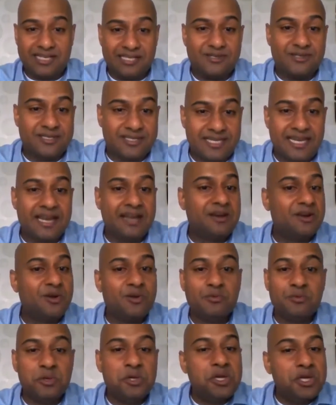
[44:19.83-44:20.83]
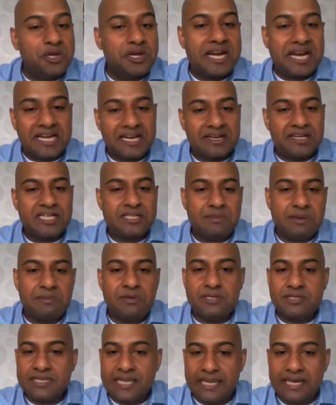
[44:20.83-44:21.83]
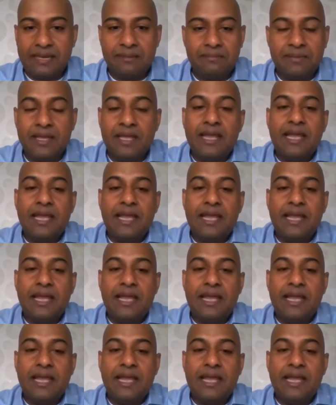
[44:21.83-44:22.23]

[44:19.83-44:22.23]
as you said. No, you need to encourage people to sign up.